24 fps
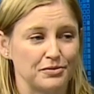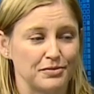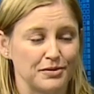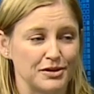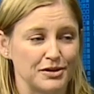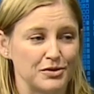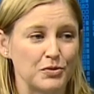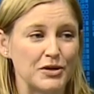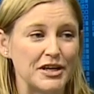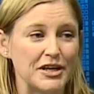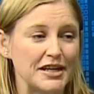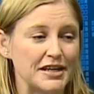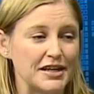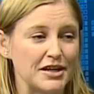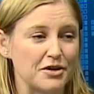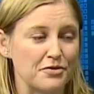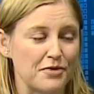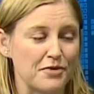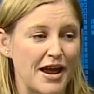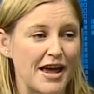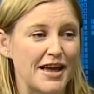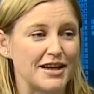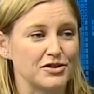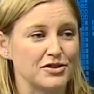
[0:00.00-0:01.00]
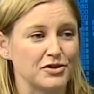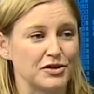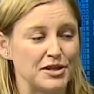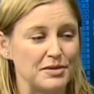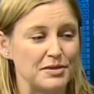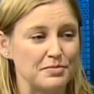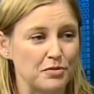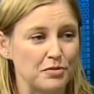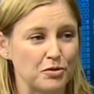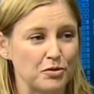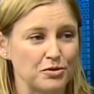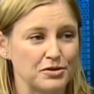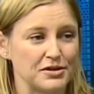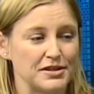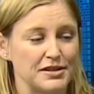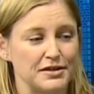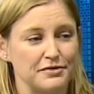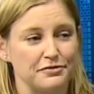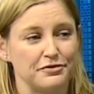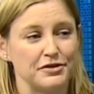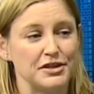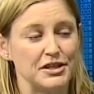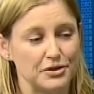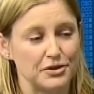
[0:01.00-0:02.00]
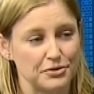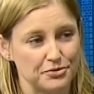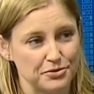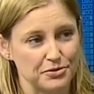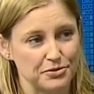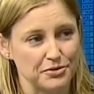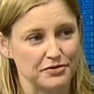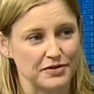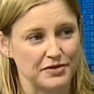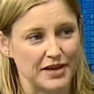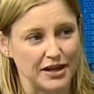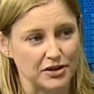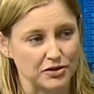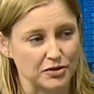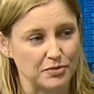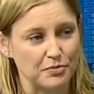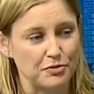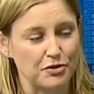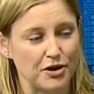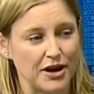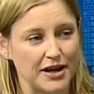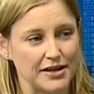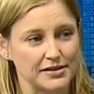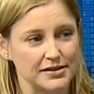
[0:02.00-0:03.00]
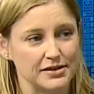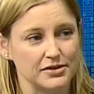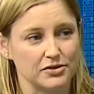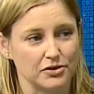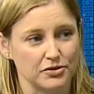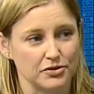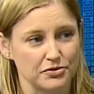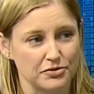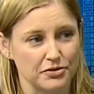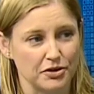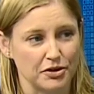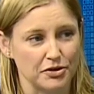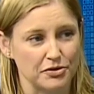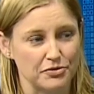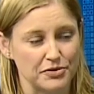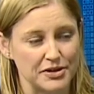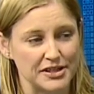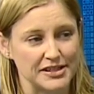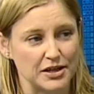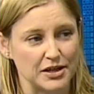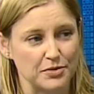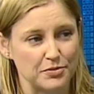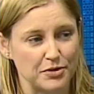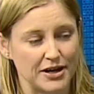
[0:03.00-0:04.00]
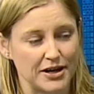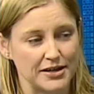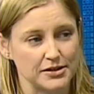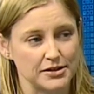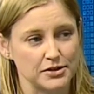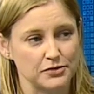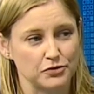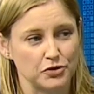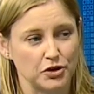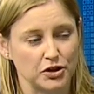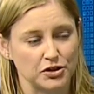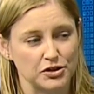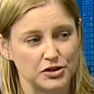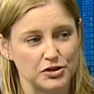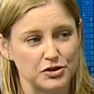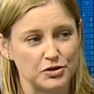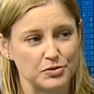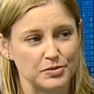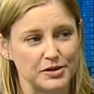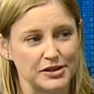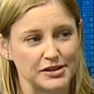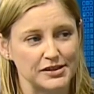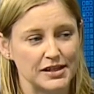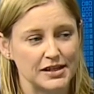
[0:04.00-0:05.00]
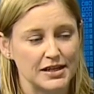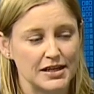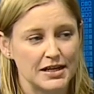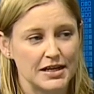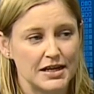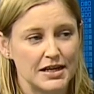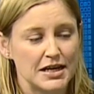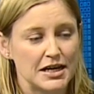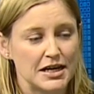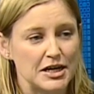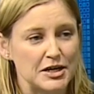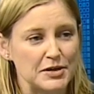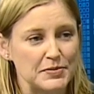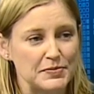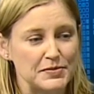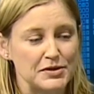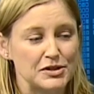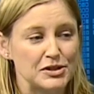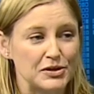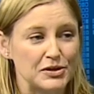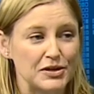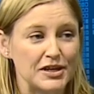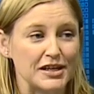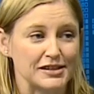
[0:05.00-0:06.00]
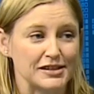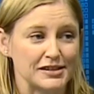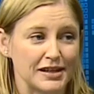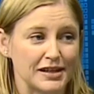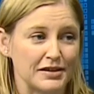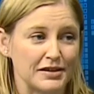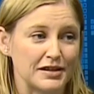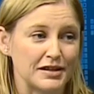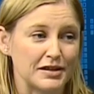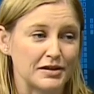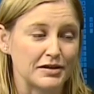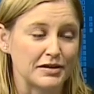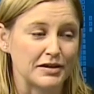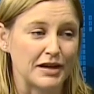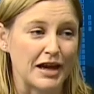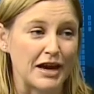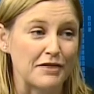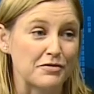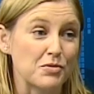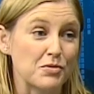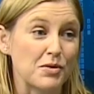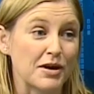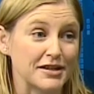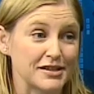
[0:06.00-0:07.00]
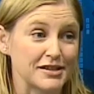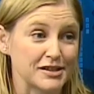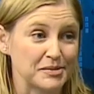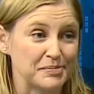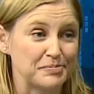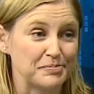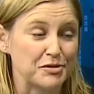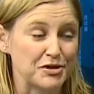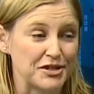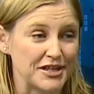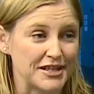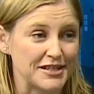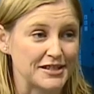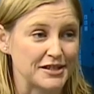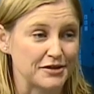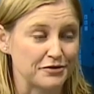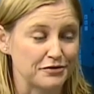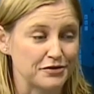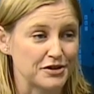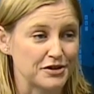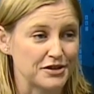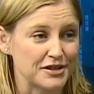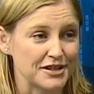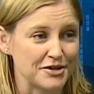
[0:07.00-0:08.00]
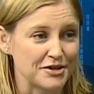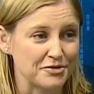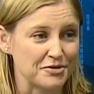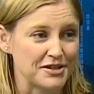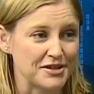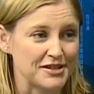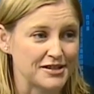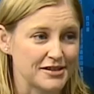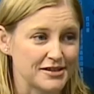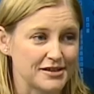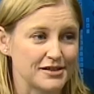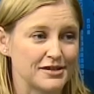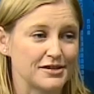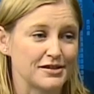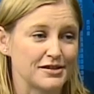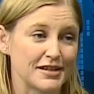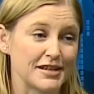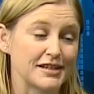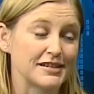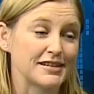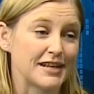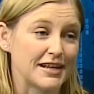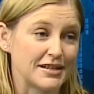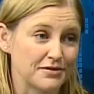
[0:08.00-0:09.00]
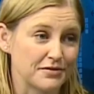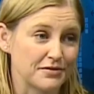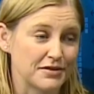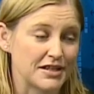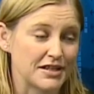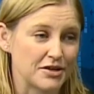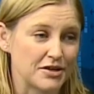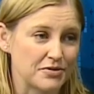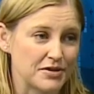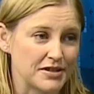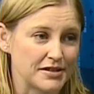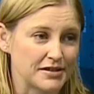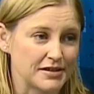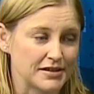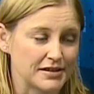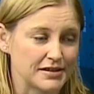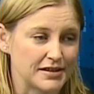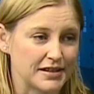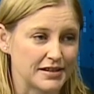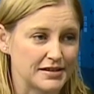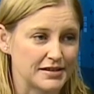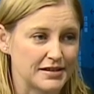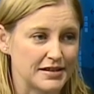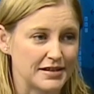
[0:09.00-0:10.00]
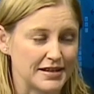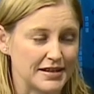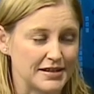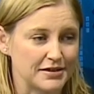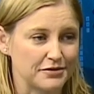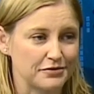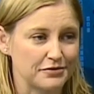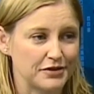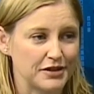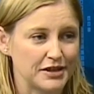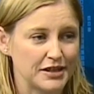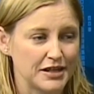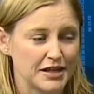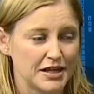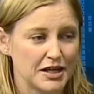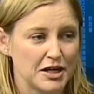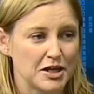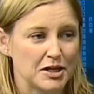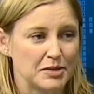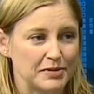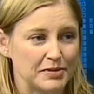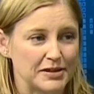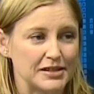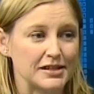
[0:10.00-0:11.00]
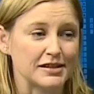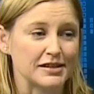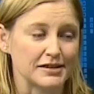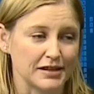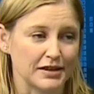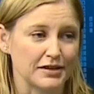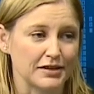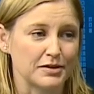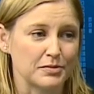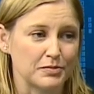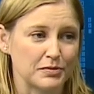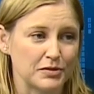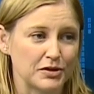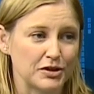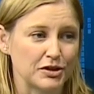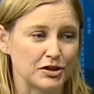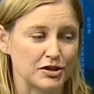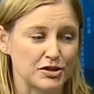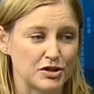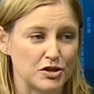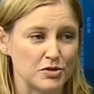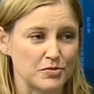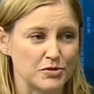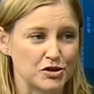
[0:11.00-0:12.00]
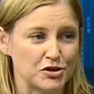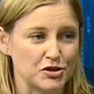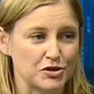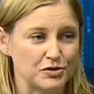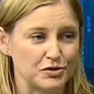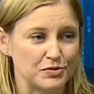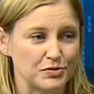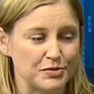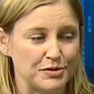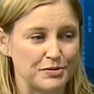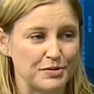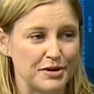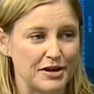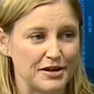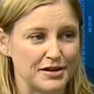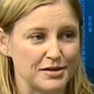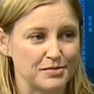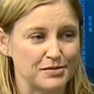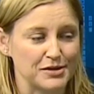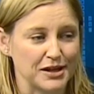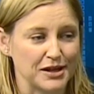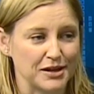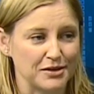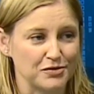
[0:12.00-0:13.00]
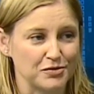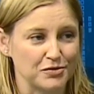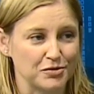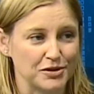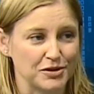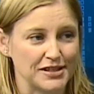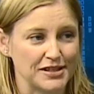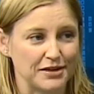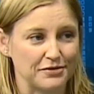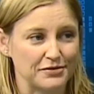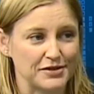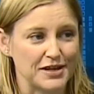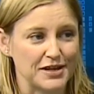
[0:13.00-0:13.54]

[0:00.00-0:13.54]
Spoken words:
a weakening rand on imports and the feed through of that on prices, on retail prices for consumers. So yes, I think everyone is predicting further increases. It's the extent of the increases that differ. But yes, I think consumers should prepare themselves for a tough